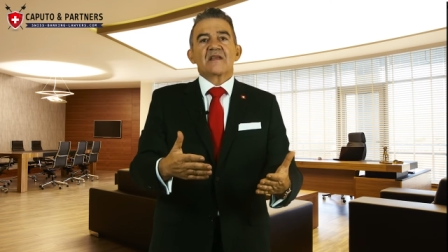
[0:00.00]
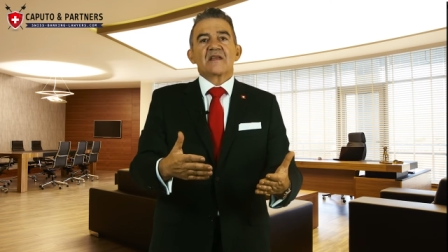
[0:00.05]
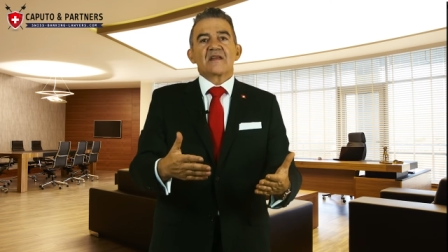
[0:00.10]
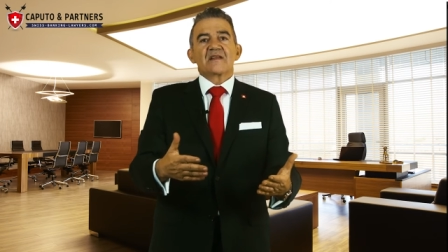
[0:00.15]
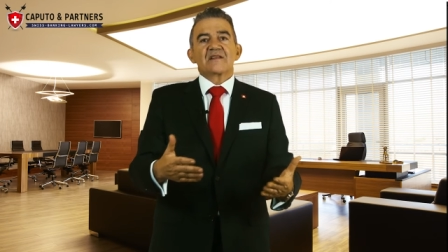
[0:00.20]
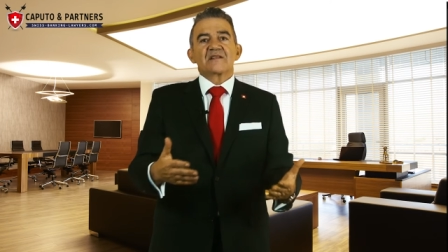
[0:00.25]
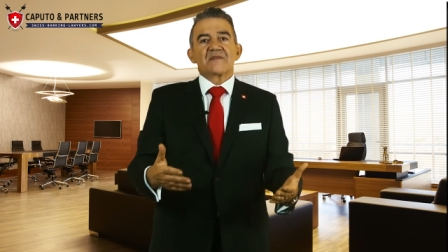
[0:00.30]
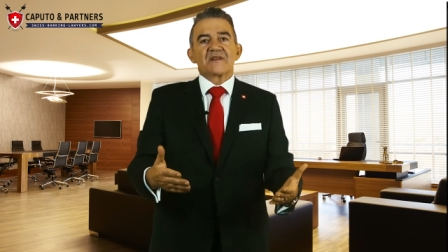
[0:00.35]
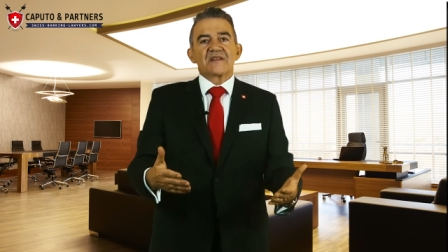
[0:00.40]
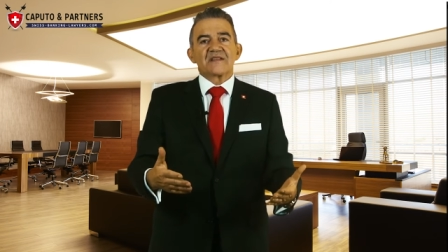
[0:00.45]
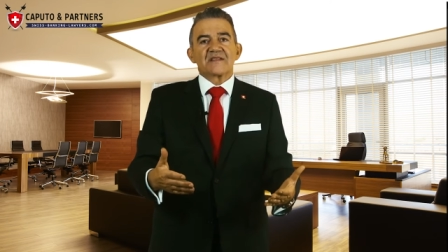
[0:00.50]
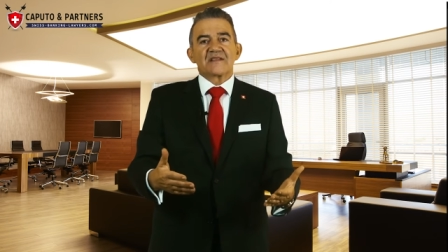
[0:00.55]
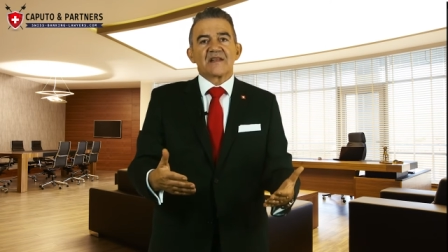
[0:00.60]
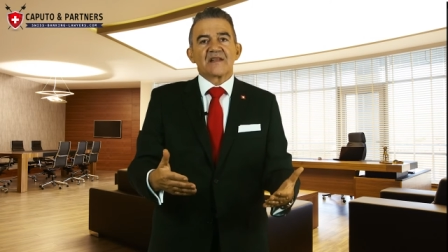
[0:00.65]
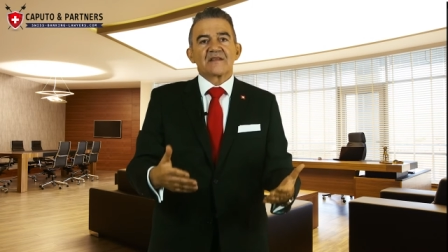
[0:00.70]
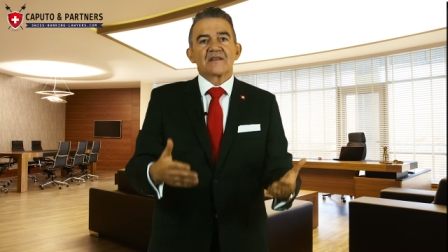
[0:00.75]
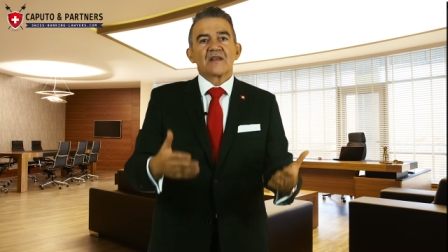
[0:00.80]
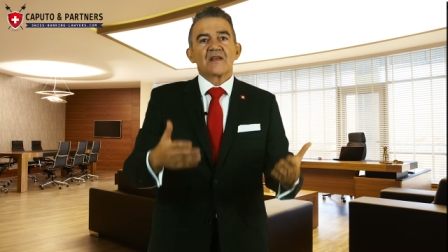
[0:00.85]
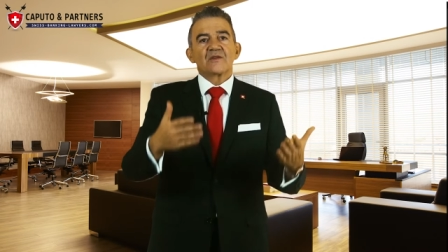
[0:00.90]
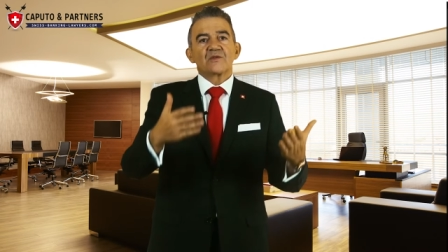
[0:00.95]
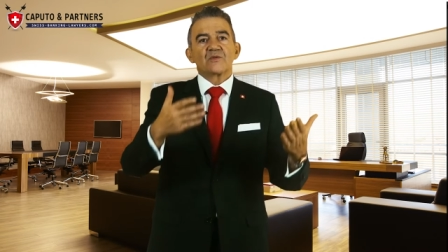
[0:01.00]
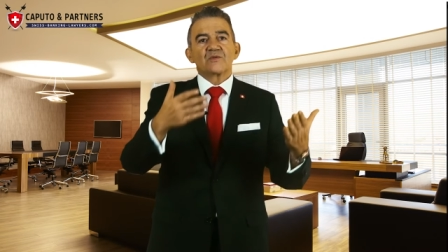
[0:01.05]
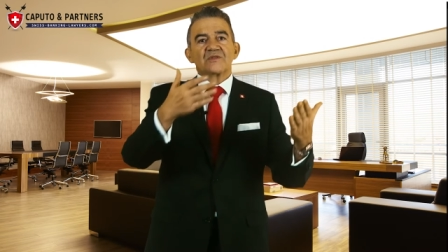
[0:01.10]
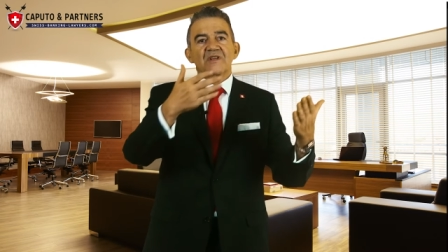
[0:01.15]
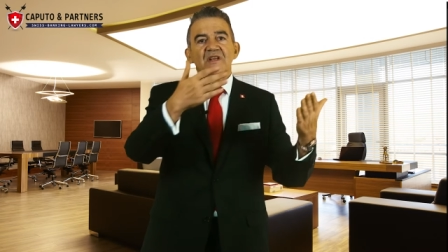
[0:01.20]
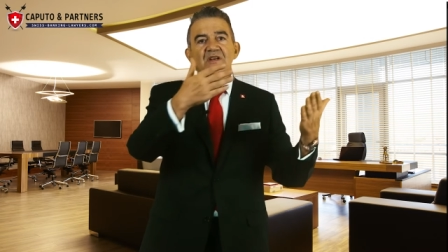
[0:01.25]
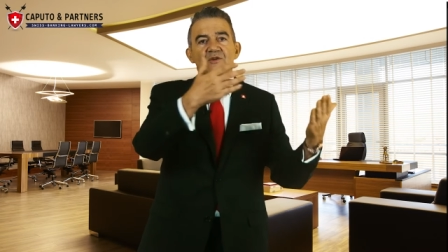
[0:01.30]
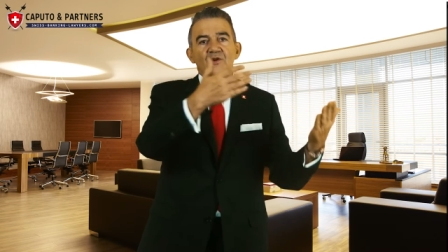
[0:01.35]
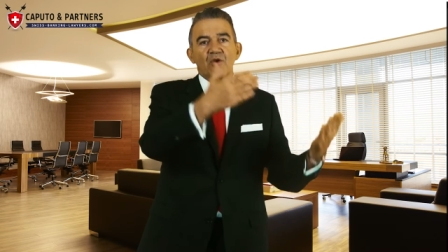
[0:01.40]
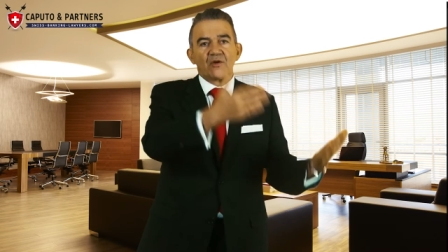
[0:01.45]
in Switzerland to
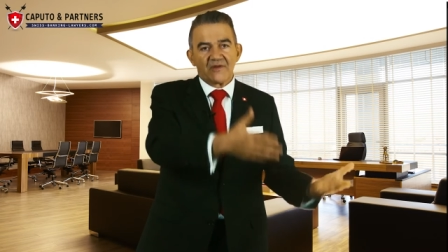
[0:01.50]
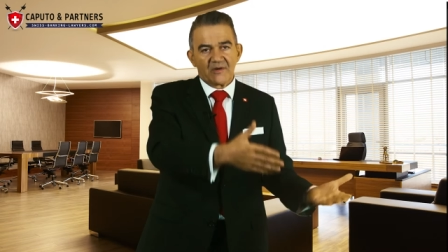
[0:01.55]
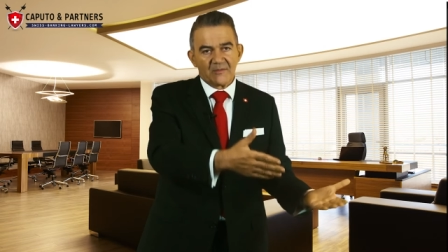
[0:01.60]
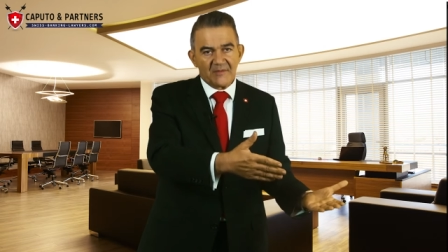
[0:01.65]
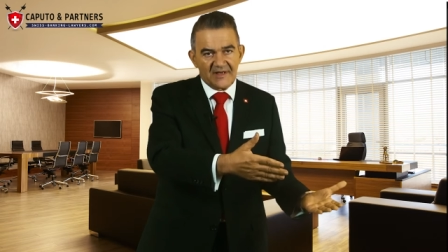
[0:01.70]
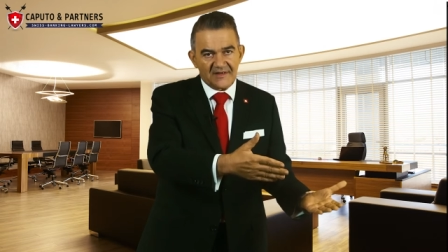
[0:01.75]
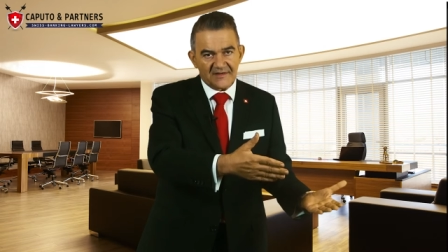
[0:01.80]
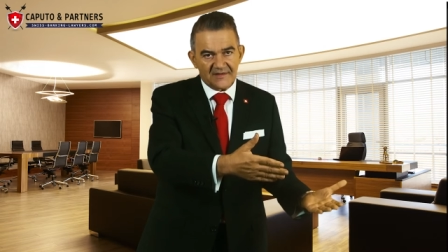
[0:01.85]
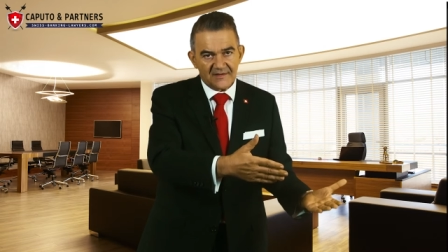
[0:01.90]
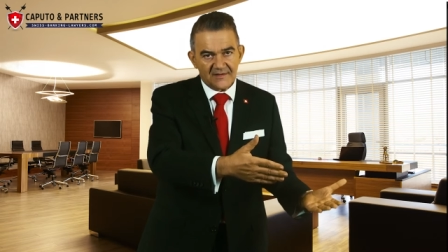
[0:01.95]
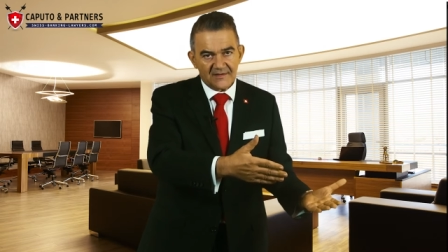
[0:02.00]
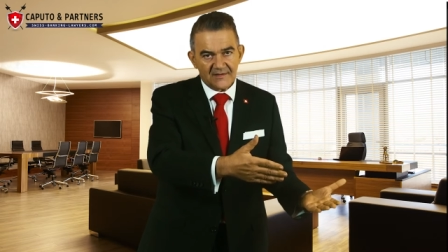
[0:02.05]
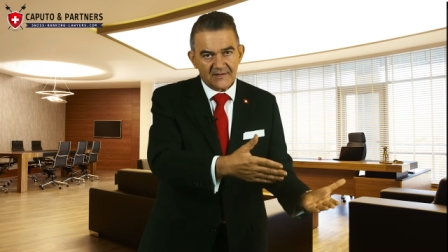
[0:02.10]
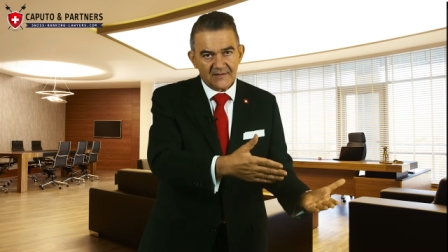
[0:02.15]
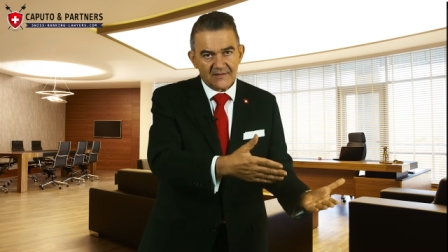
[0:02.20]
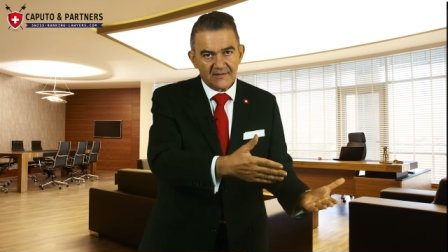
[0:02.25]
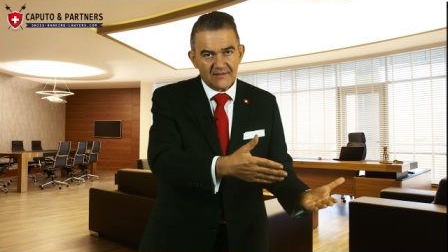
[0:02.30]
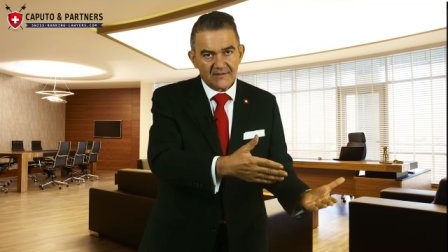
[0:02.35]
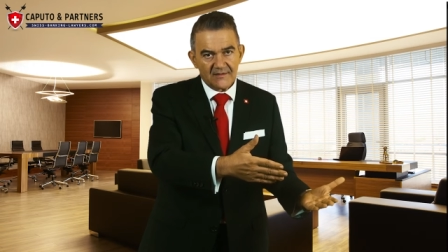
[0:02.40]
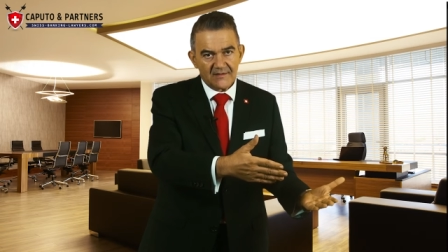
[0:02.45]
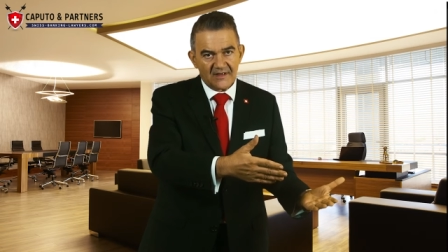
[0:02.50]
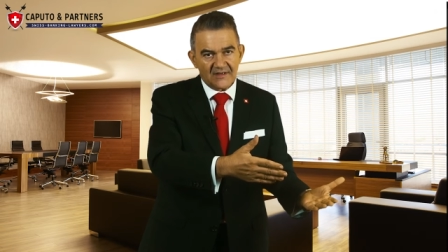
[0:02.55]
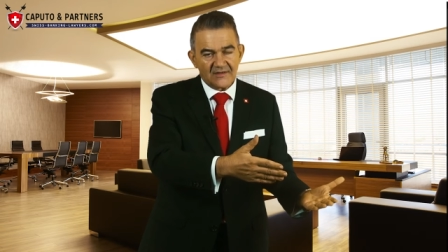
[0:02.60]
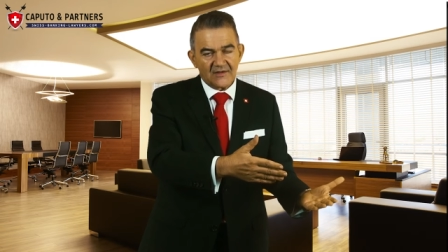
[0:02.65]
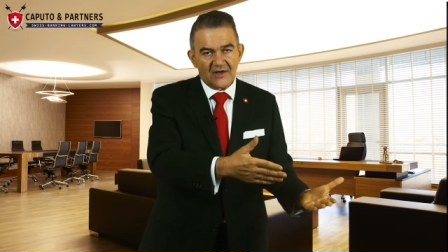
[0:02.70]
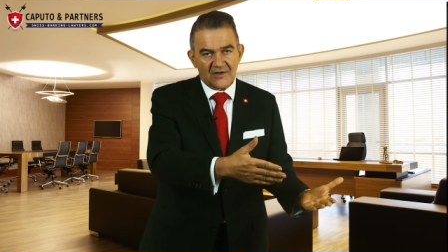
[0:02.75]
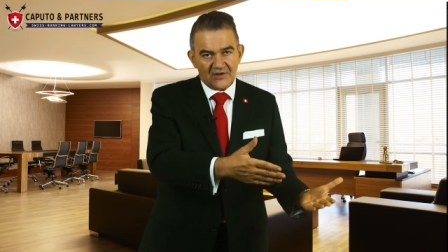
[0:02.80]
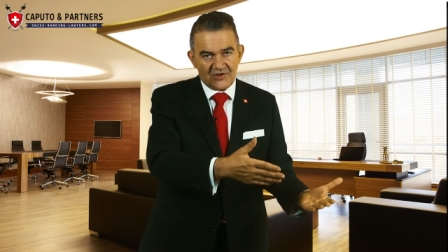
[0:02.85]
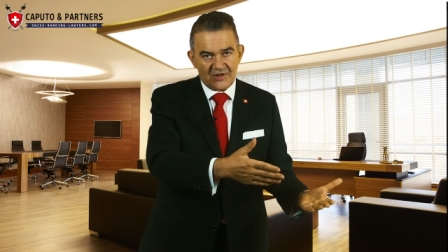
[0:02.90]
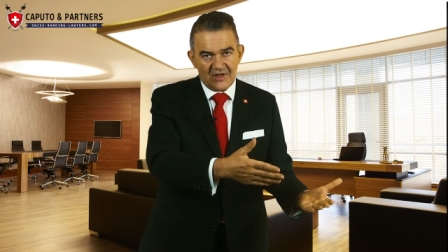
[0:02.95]
their government in
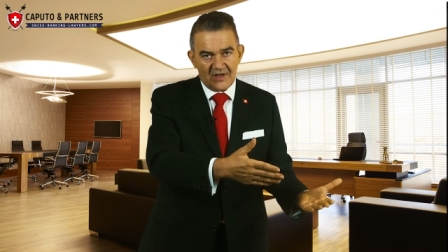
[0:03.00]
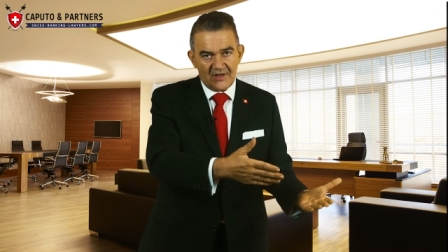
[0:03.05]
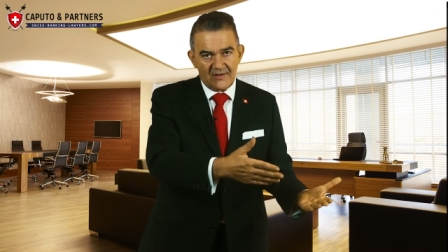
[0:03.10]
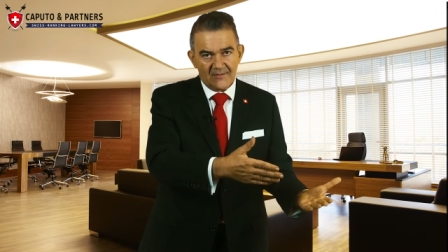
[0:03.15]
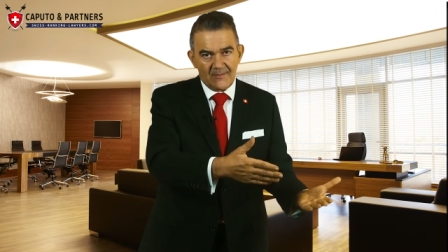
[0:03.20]
Russia.